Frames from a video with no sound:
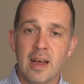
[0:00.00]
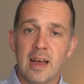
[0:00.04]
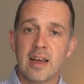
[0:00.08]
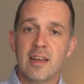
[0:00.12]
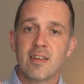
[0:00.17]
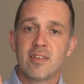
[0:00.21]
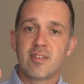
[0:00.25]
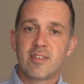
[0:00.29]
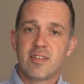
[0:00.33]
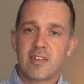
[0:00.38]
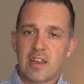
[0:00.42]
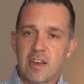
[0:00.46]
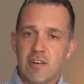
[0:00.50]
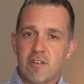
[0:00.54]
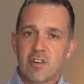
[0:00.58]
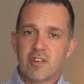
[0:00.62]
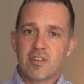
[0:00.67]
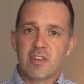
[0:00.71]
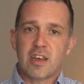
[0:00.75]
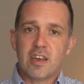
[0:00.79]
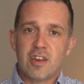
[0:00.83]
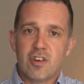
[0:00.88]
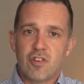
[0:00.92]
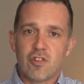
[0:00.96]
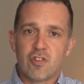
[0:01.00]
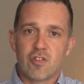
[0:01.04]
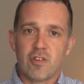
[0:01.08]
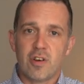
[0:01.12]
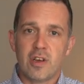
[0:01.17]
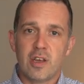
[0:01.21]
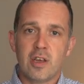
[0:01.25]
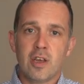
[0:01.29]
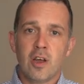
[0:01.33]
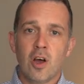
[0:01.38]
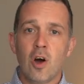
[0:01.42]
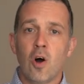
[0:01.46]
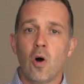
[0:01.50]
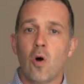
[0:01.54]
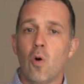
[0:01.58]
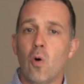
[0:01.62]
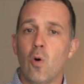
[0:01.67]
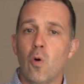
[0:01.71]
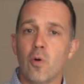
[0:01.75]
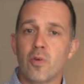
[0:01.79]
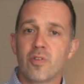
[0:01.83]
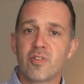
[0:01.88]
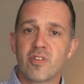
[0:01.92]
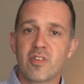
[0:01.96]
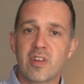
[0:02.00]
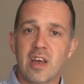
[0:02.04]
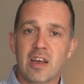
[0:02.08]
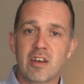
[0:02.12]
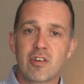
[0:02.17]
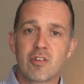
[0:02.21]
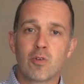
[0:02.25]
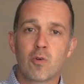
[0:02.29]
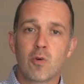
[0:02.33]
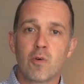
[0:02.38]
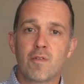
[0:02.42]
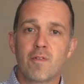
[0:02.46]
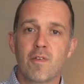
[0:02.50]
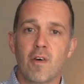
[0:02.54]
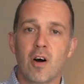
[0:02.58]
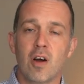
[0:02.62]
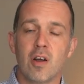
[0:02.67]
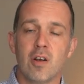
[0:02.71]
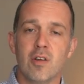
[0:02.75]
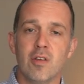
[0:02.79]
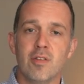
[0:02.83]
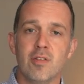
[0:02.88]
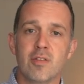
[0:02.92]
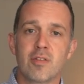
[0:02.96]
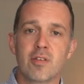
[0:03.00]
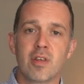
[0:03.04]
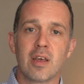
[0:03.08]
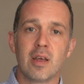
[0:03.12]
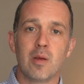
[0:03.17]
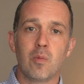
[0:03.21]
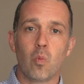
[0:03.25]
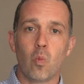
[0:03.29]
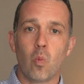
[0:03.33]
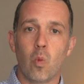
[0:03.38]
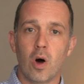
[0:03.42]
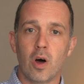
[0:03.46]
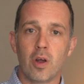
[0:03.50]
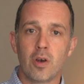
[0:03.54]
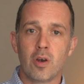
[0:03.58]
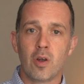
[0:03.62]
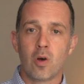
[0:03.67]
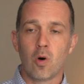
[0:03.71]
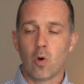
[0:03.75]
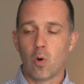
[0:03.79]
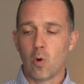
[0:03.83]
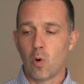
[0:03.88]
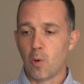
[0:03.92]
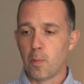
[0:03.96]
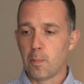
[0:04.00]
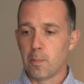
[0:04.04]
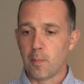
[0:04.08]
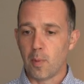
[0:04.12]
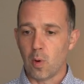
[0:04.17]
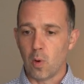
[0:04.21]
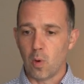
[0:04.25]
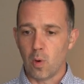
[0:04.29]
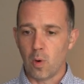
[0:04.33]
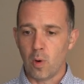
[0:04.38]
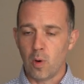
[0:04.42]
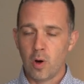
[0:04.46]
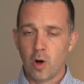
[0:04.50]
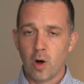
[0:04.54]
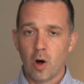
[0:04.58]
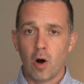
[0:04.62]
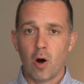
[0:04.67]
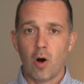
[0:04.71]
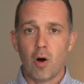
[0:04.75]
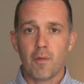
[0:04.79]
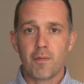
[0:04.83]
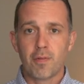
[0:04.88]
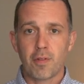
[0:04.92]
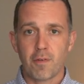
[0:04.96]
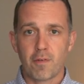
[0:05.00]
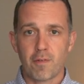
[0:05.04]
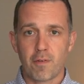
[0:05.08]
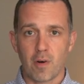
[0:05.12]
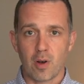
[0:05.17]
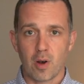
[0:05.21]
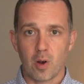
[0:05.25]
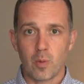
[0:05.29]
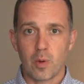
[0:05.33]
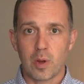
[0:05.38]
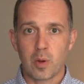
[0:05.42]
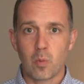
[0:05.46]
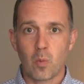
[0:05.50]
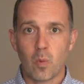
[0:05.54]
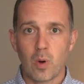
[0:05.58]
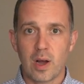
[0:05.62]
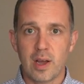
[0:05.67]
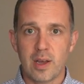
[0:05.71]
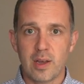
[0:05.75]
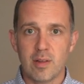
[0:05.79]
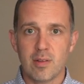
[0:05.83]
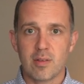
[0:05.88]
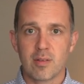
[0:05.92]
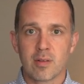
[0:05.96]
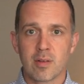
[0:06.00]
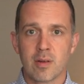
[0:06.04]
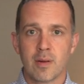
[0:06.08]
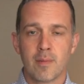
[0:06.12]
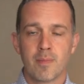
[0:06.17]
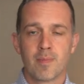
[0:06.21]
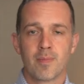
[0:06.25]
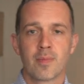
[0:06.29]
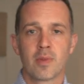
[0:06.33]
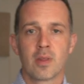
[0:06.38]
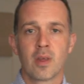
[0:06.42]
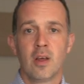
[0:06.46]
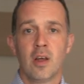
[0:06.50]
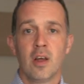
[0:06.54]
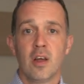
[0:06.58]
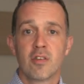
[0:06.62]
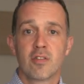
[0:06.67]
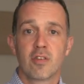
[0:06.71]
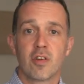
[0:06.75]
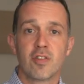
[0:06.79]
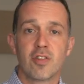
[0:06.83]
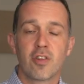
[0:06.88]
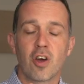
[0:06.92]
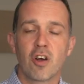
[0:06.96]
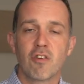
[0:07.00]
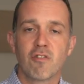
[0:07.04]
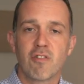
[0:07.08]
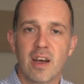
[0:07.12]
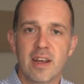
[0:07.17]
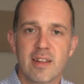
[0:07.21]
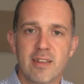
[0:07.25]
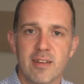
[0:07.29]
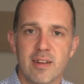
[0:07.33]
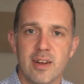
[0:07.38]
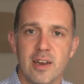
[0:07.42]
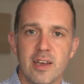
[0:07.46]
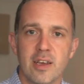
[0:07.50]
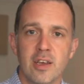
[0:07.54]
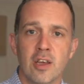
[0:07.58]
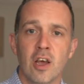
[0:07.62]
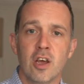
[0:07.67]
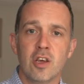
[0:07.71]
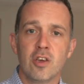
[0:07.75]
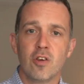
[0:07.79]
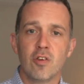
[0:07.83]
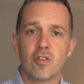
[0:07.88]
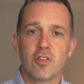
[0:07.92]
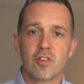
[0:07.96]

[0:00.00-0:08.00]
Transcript: serious injury, or sexual violence in one or more of the following ways. So you